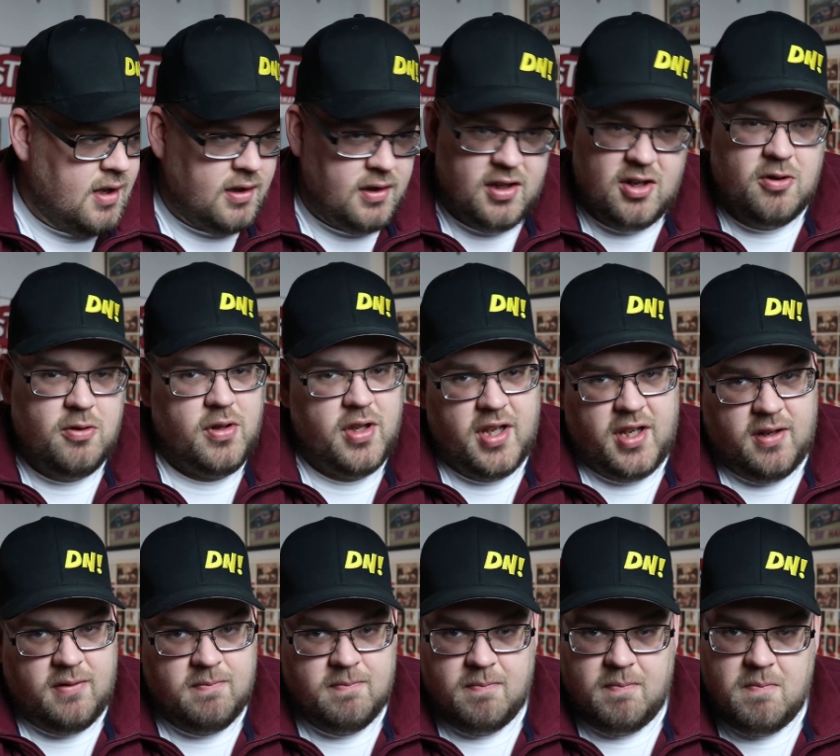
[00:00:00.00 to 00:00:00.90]

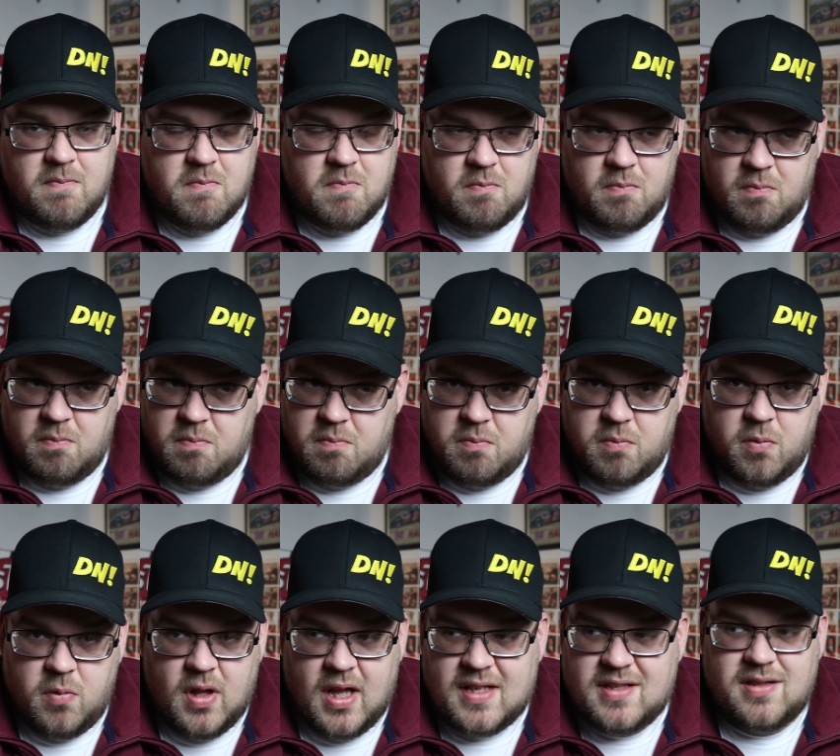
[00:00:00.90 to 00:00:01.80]
Literally
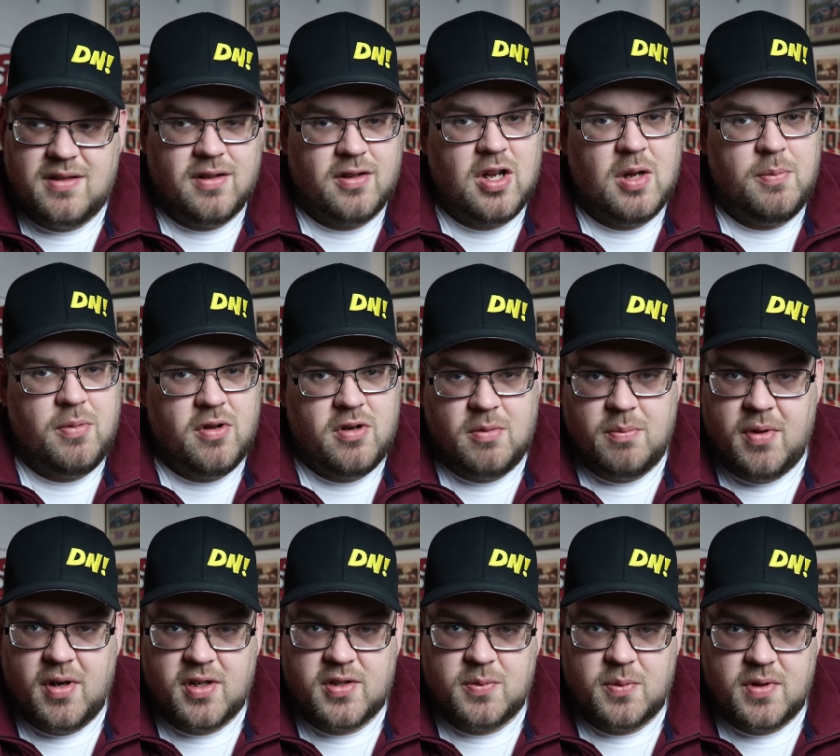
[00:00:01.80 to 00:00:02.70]
less than a couple hundred
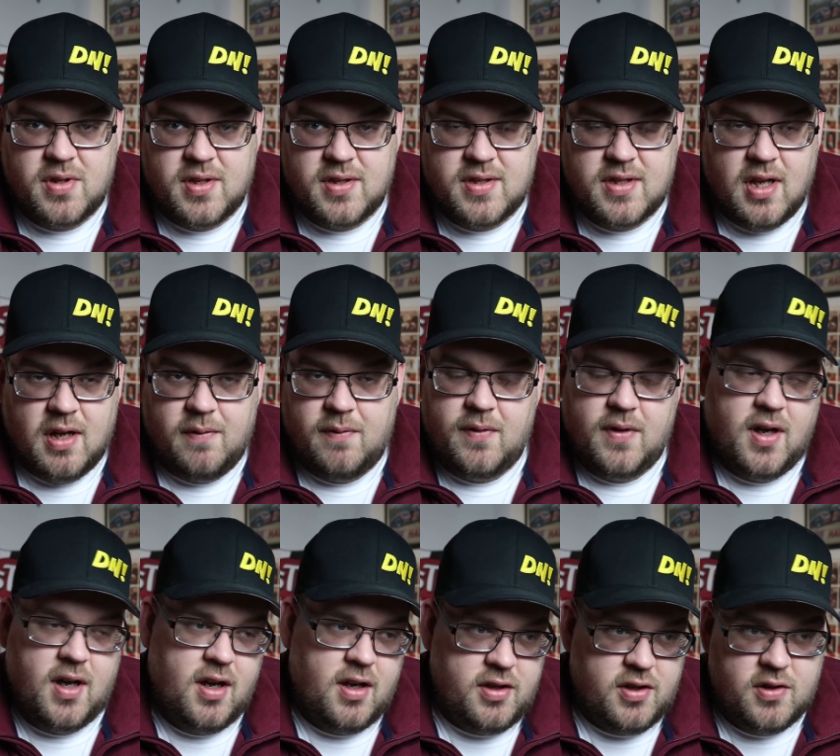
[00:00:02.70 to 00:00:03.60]
bucks worth of stuff.
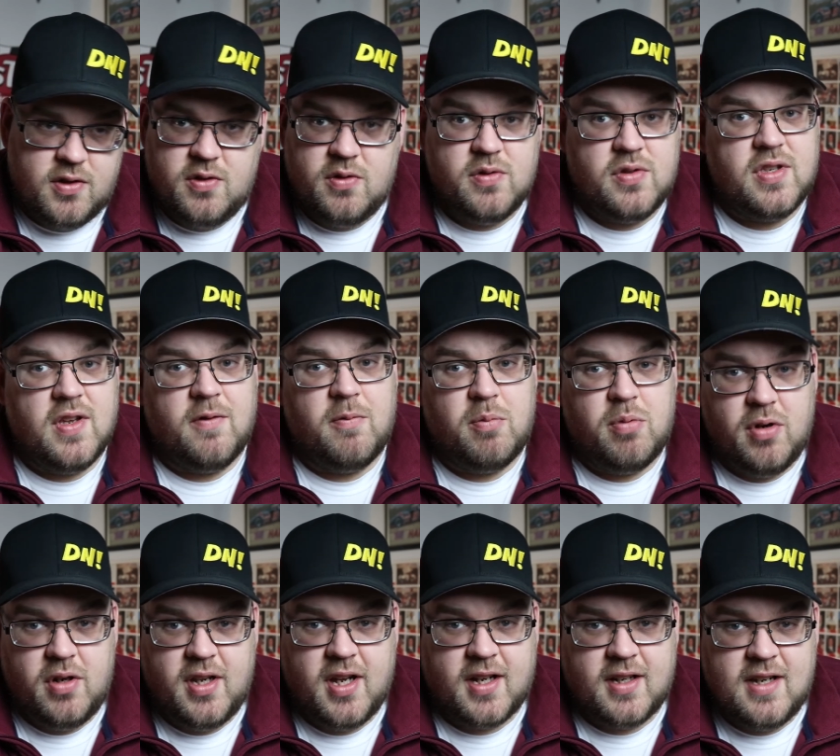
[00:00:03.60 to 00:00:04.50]
Uh, you can do stuff
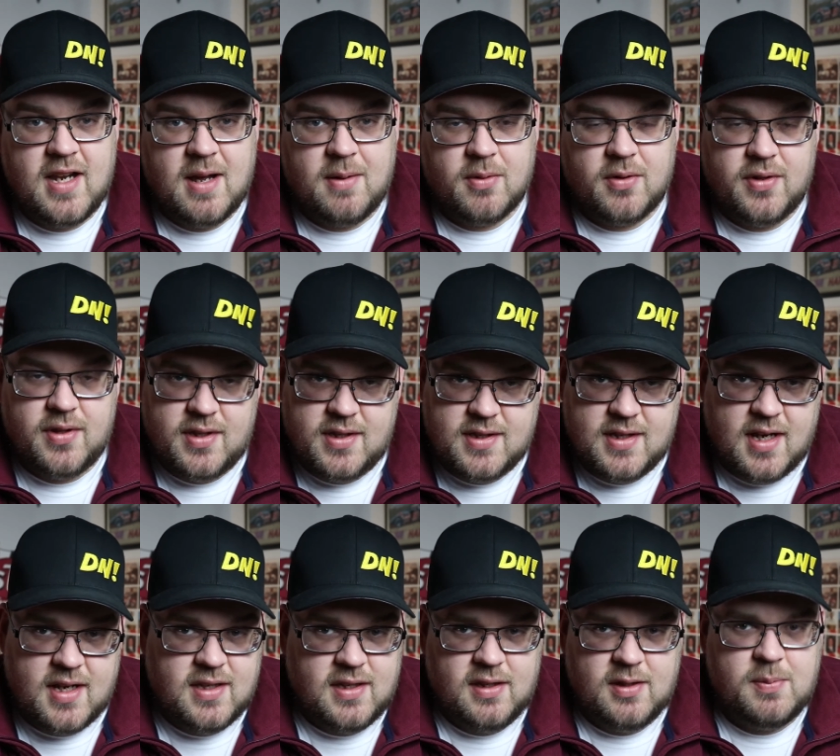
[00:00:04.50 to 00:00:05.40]
pretty economical these
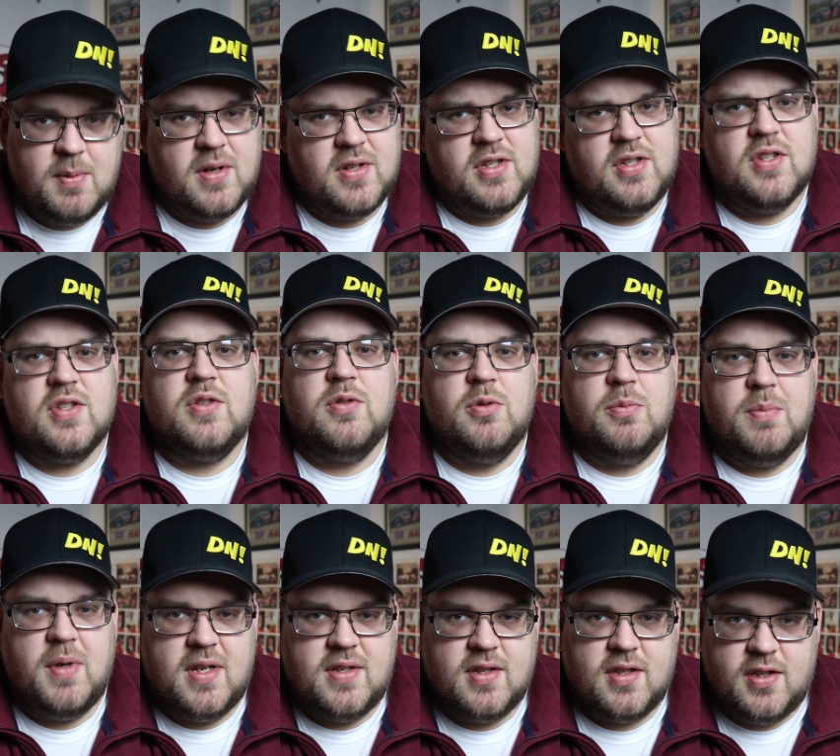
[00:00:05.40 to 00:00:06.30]
days, especially just
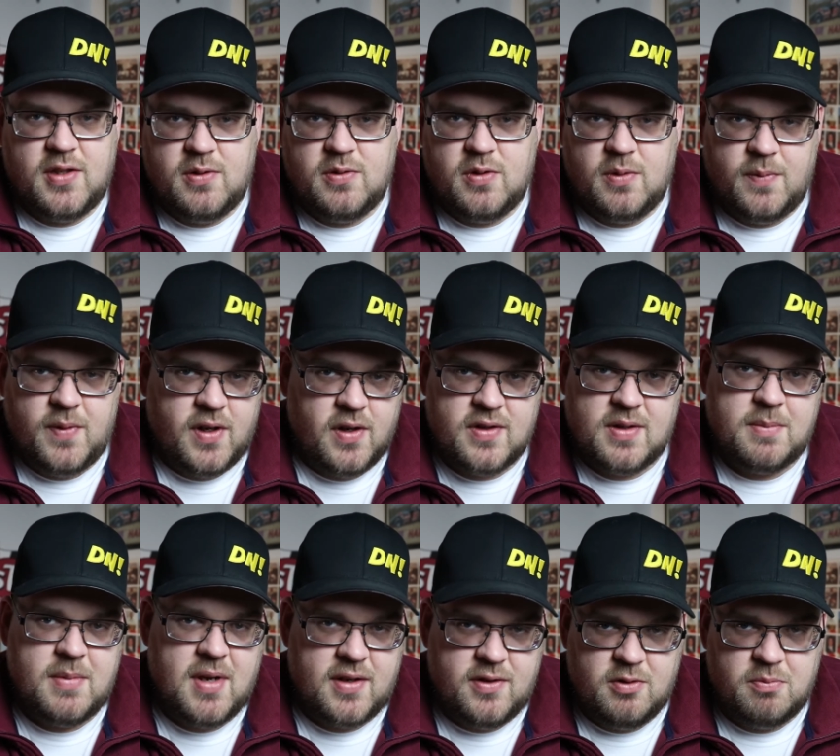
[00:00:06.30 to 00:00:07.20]
doing basic YouTube videos.
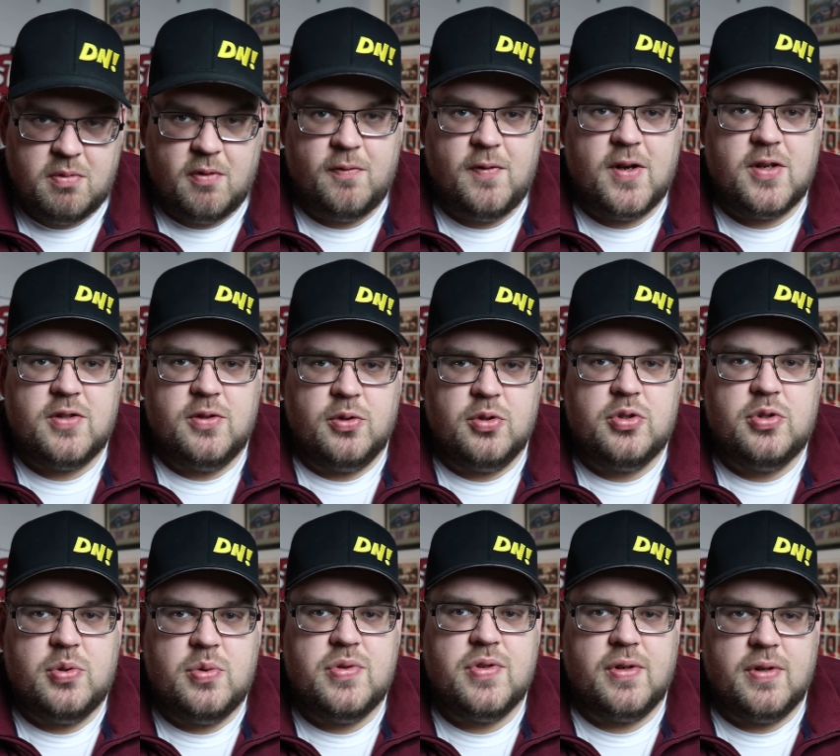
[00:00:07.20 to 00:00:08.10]
I'm not doing professional
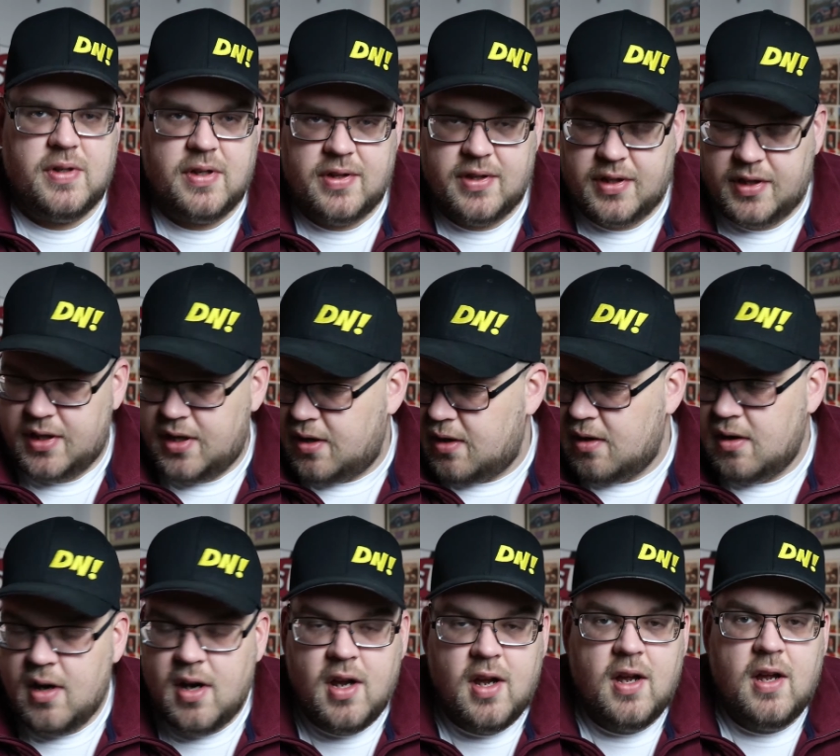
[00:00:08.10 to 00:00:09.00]
shoots or anything here.
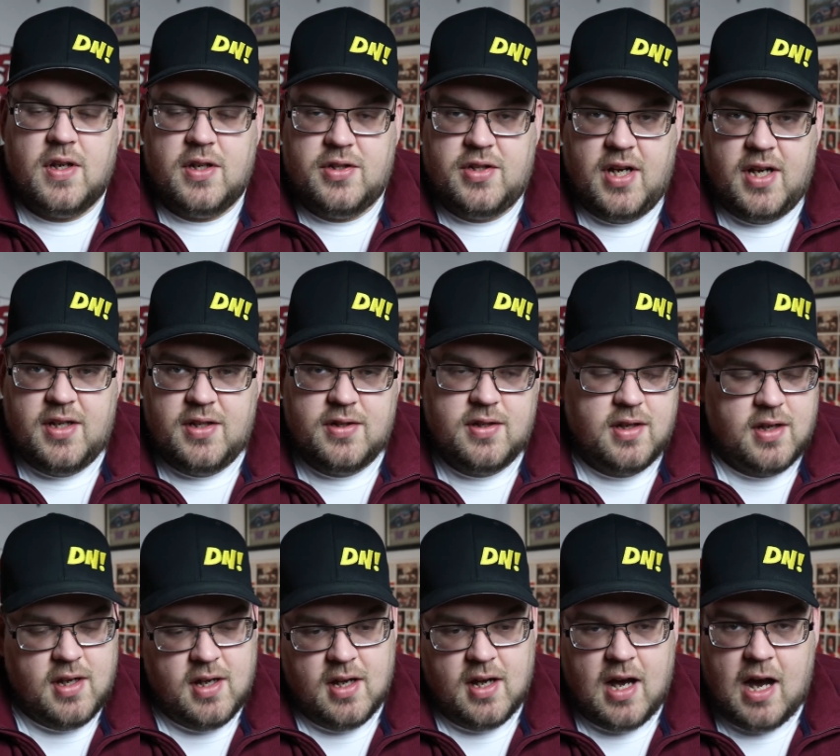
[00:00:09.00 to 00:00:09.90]
So I changed
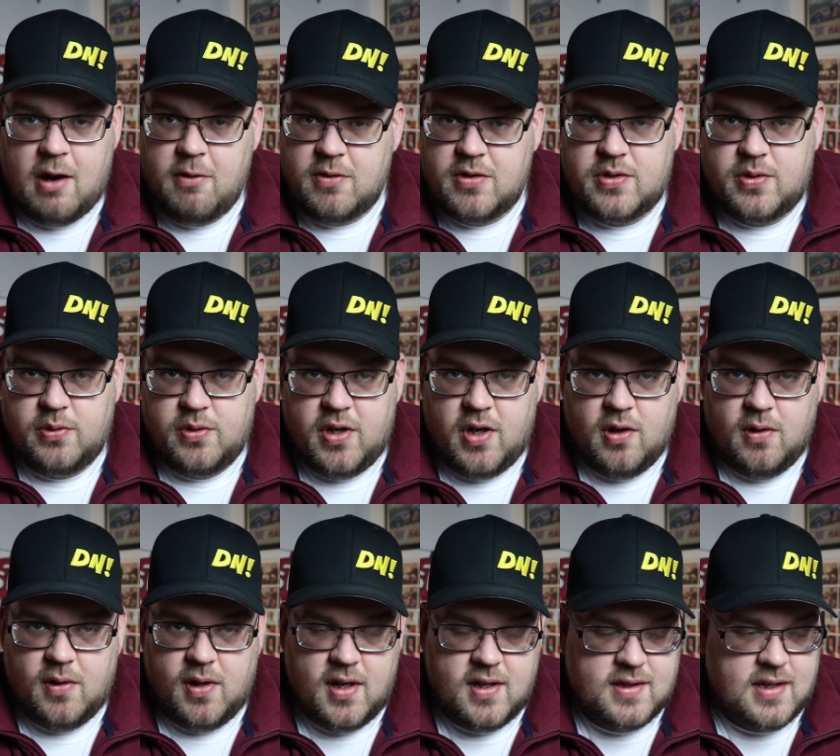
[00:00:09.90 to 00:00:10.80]
how our studio
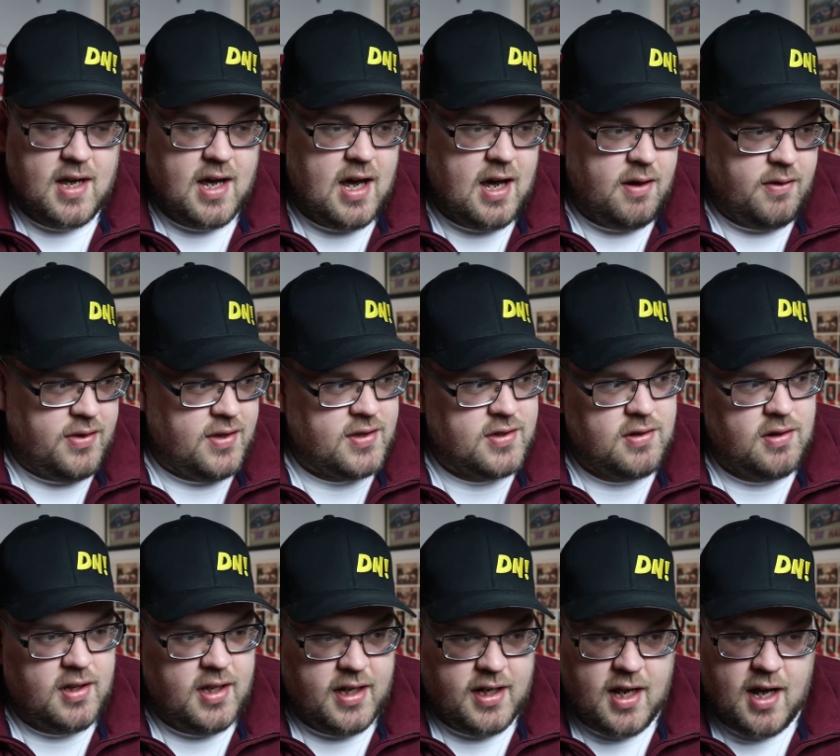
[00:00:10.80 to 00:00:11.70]
was, how things
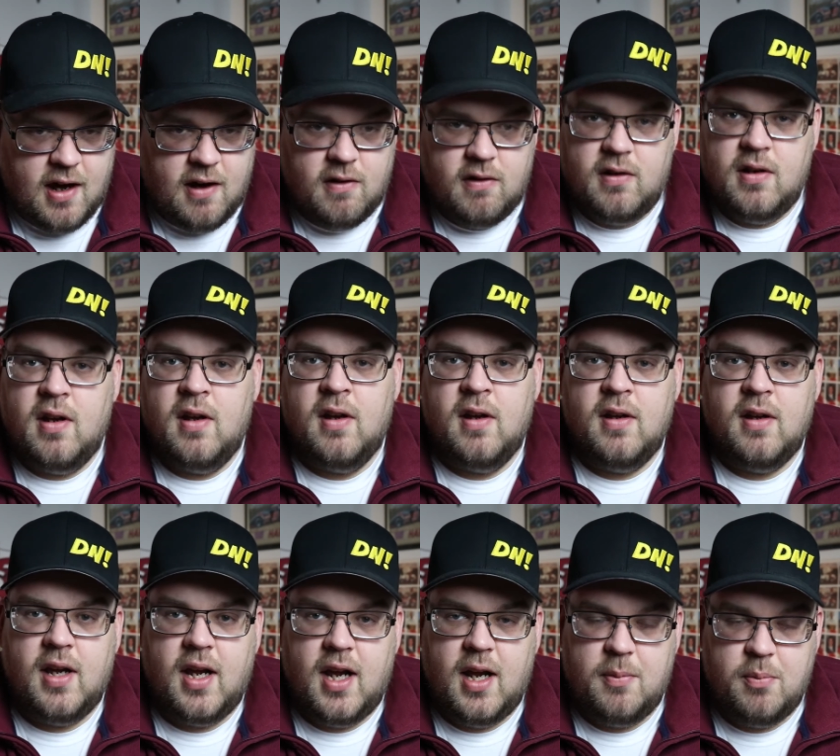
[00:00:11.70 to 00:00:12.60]
were laid out,
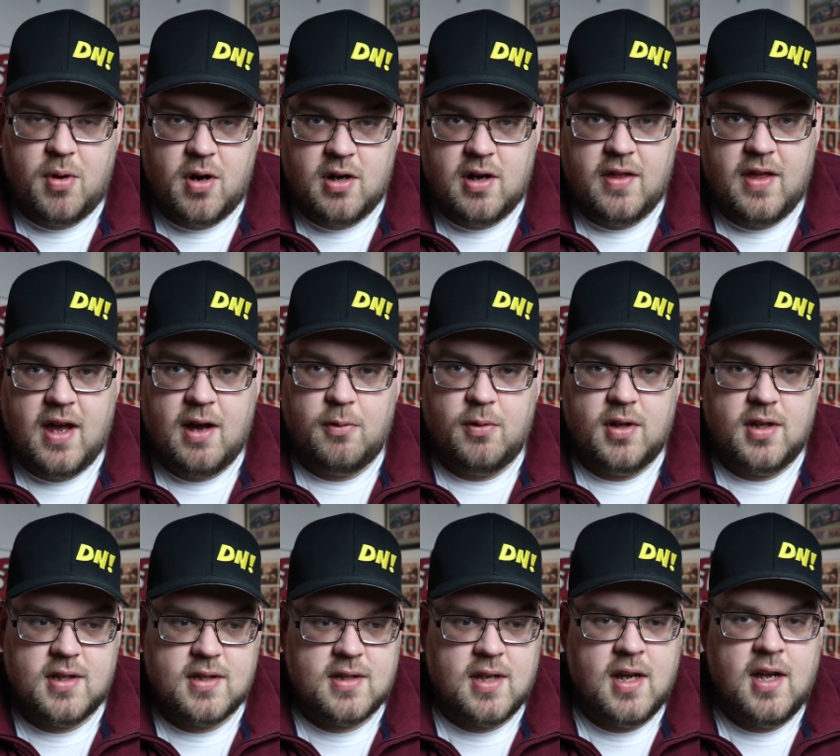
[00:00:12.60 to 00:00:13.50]
and part of that
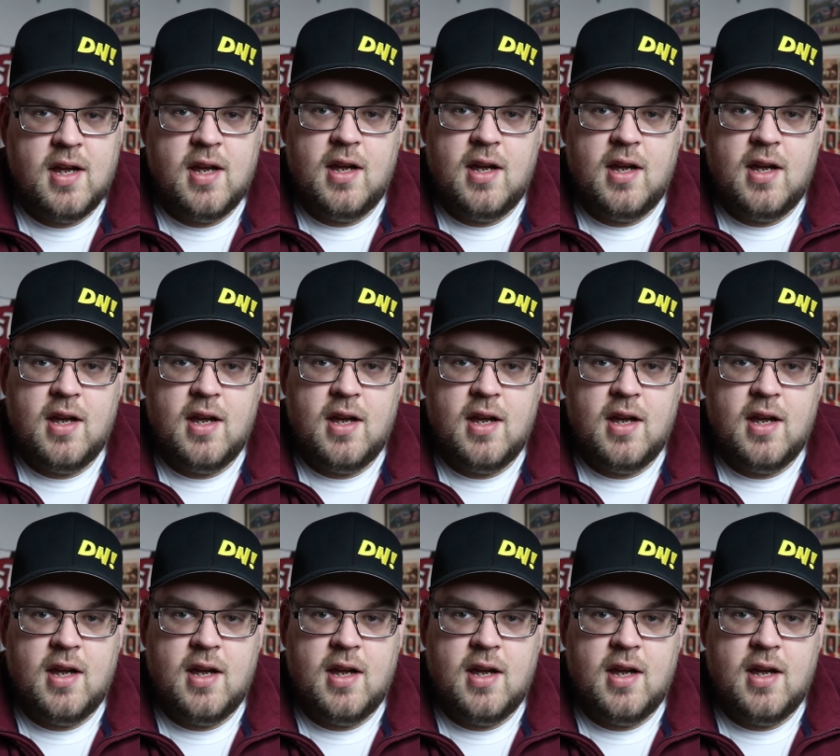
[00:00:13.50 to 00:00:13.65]
was